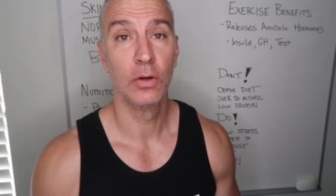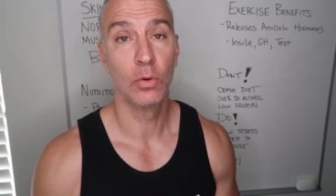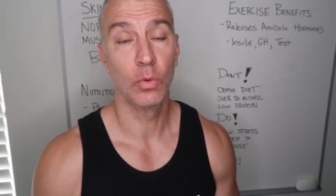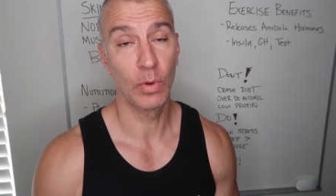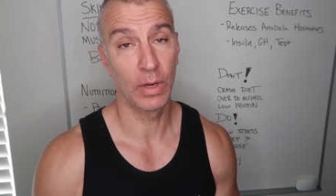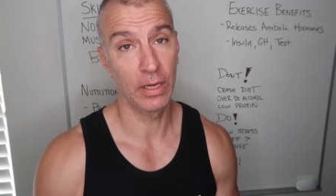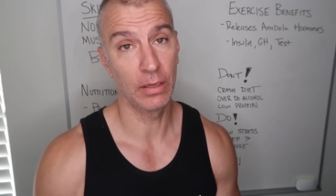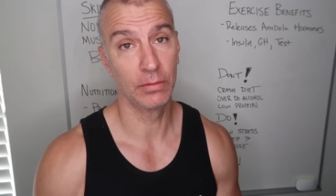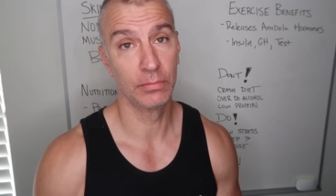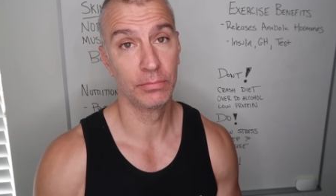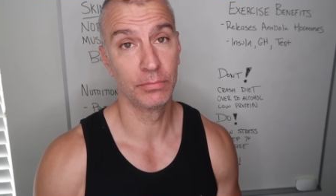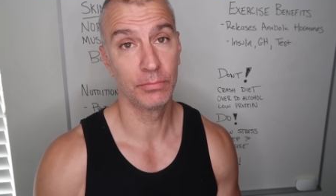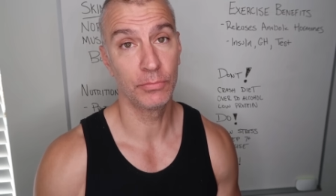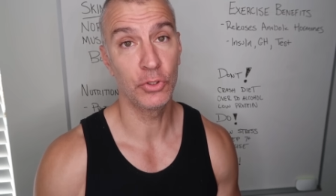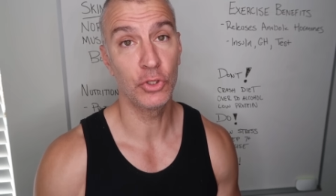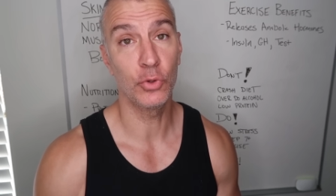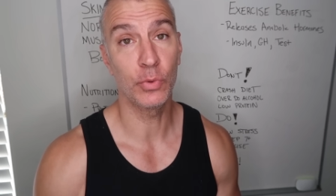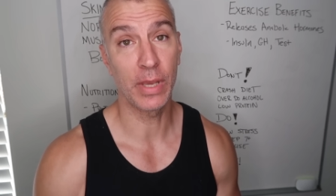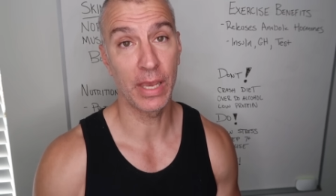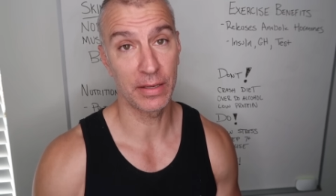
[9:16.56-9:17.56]
well,
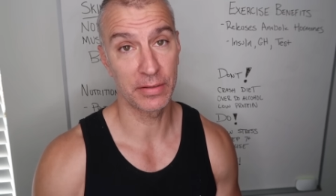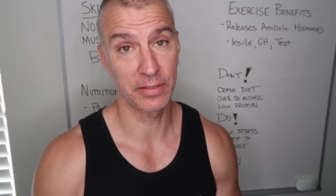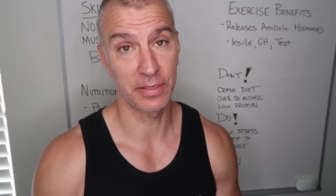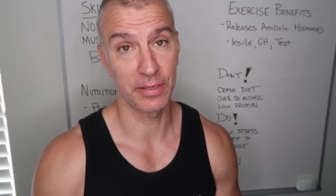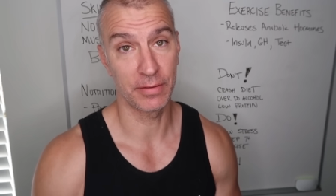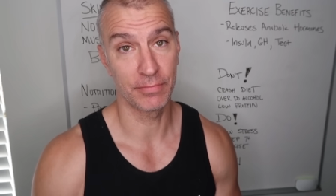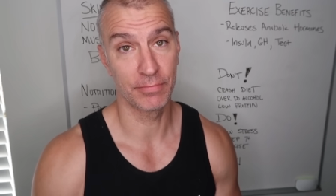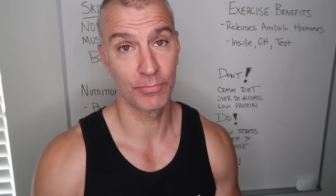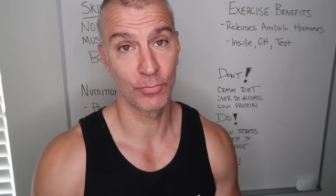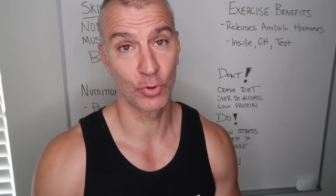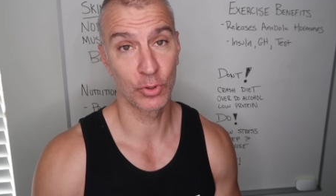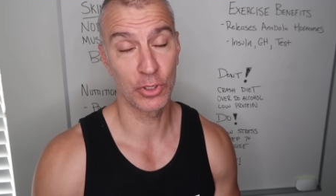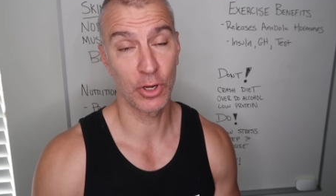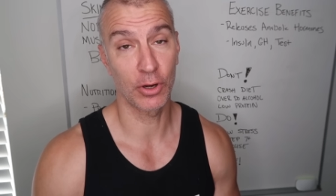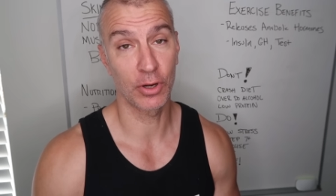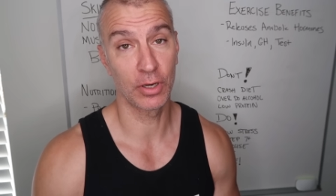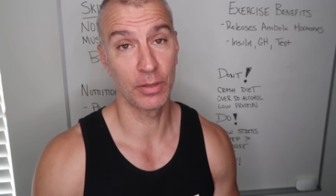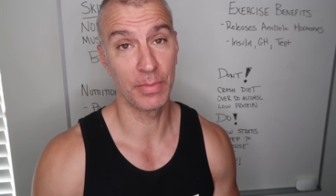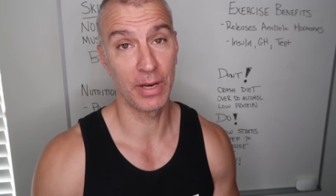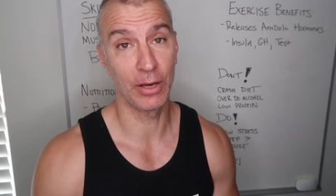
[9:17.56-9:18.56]
you guessed it. We're
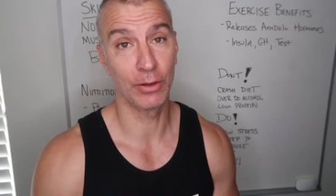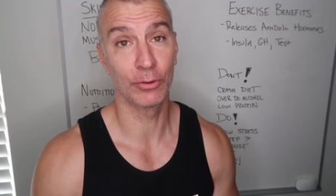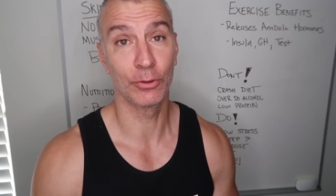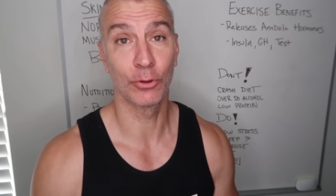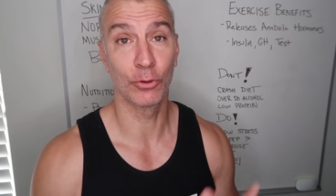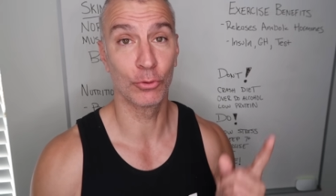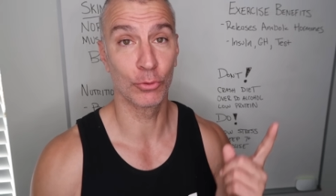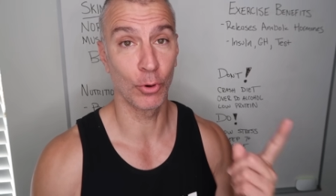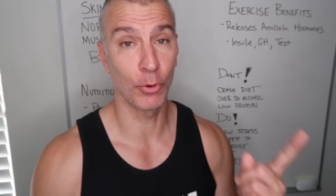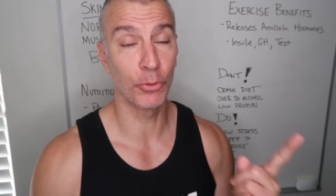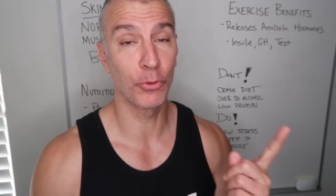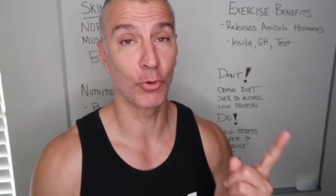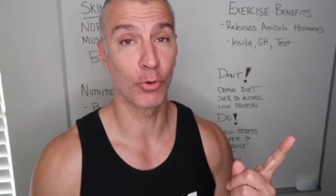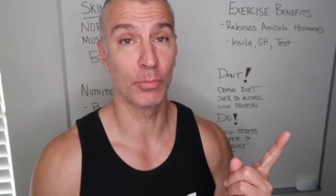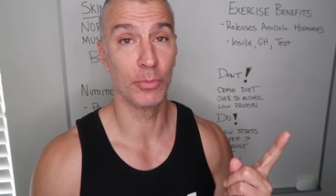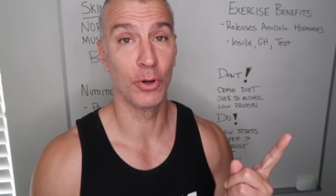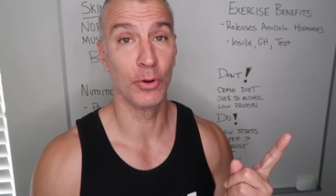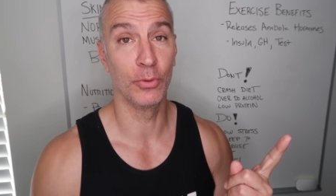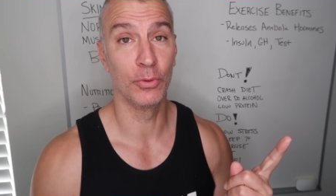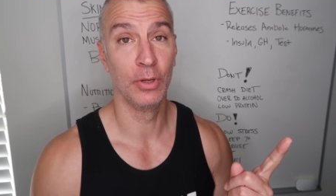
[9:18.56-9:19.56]
talking about growth
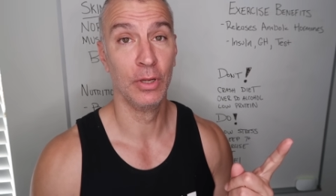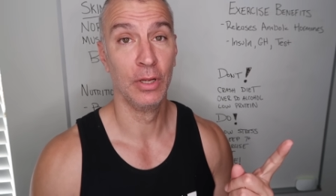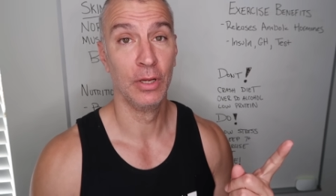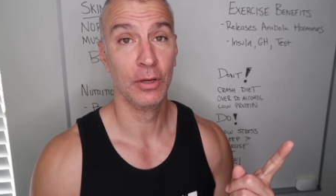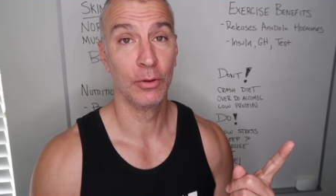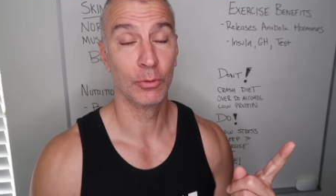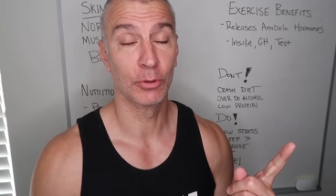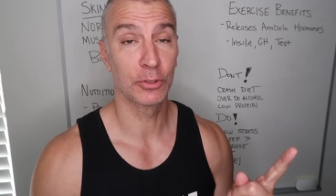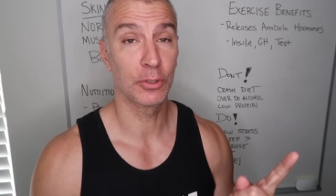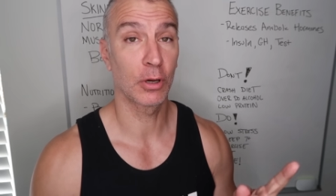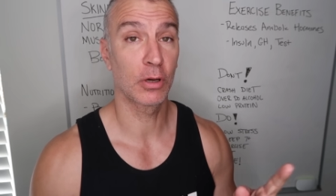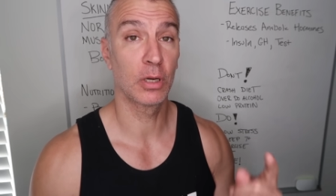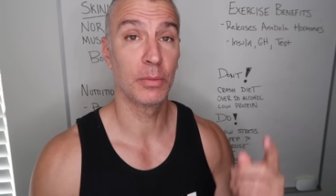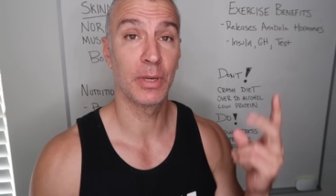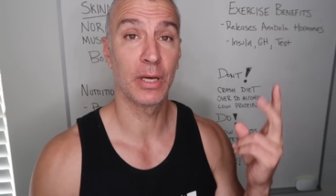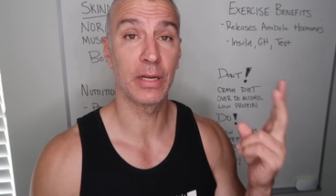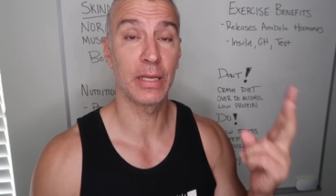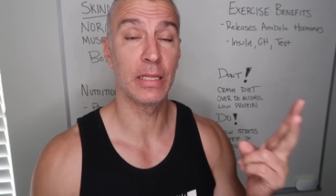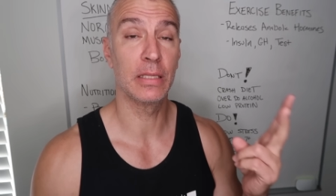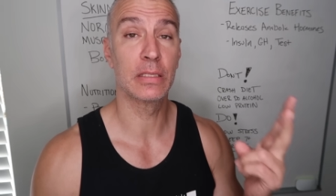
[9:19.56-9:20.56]
hormone, we're talking
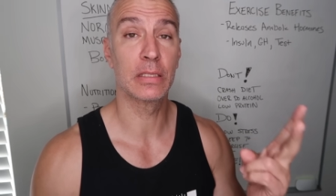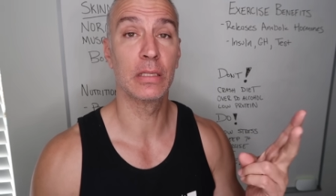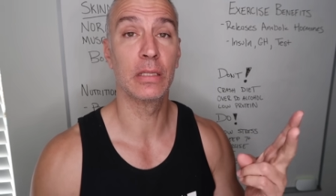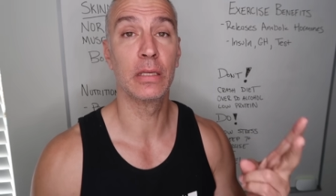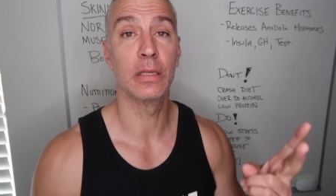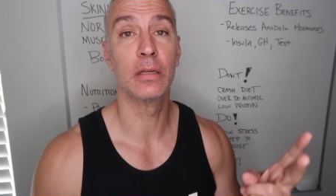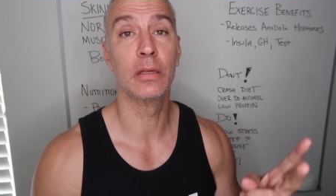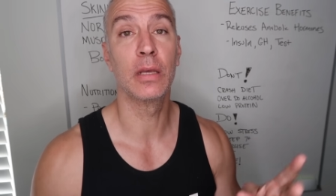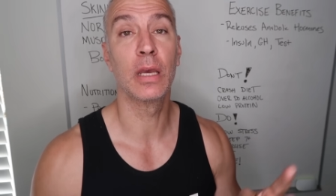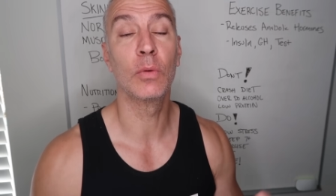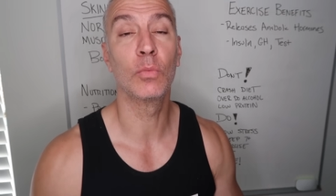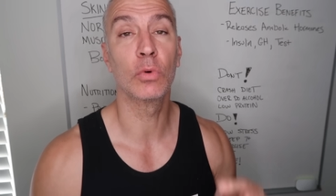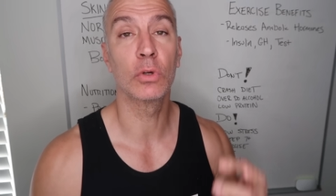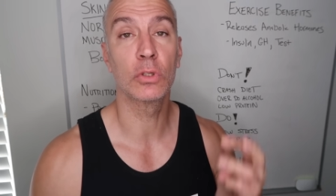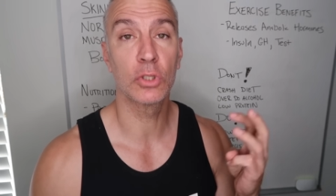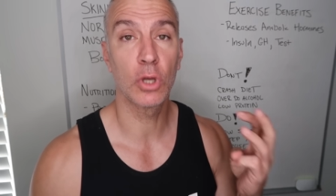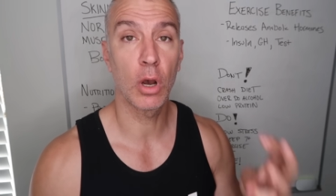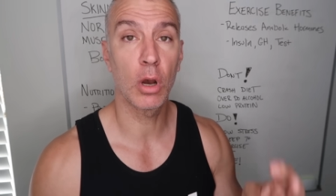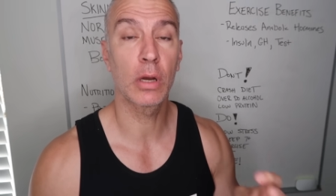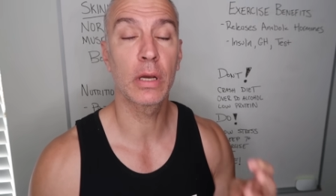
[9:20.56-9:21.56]
about insulin, and
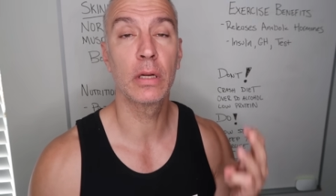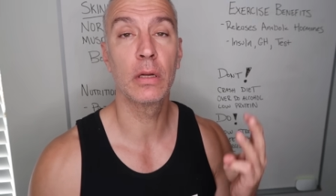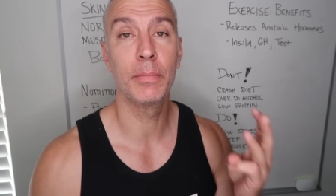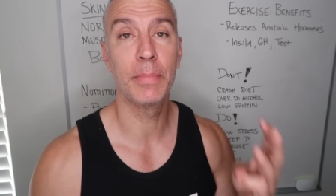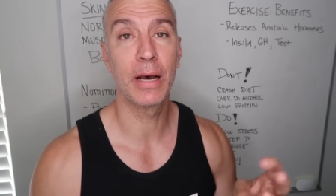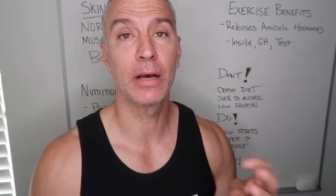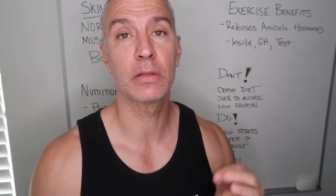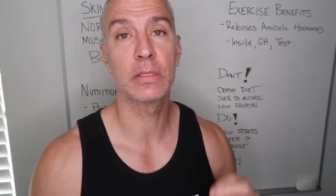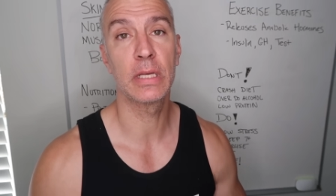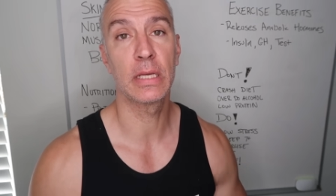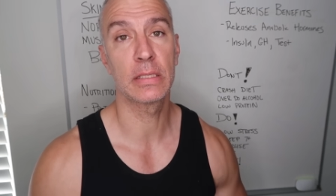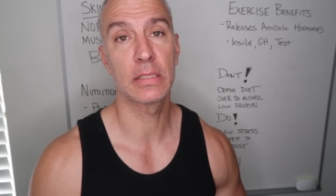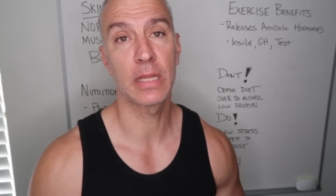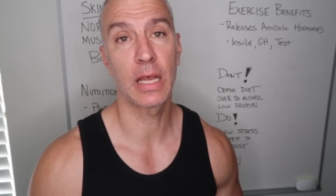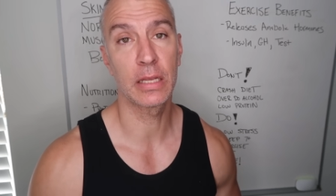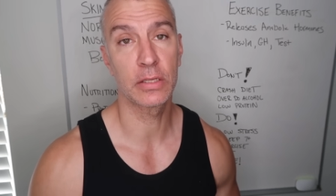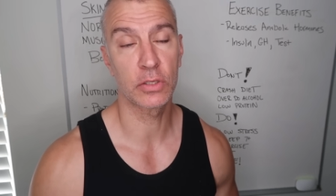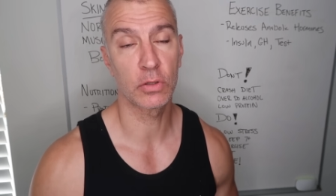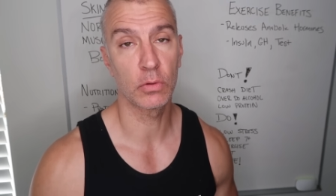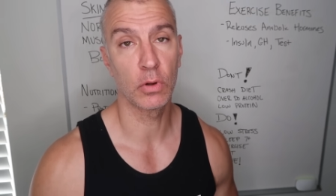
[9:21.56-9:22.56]
we're talking about
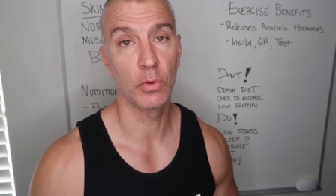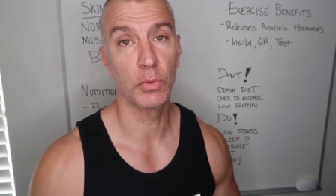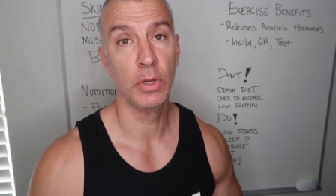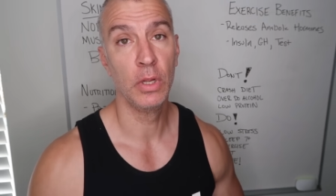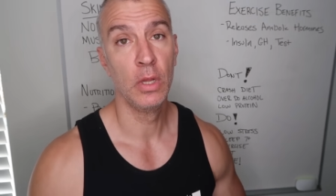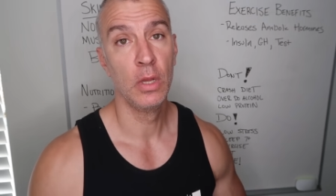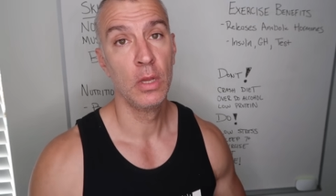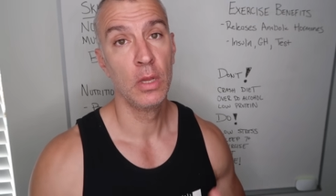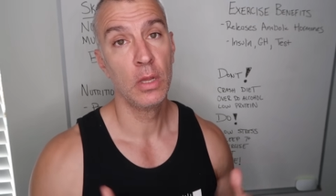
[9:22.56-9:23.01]
testosterone.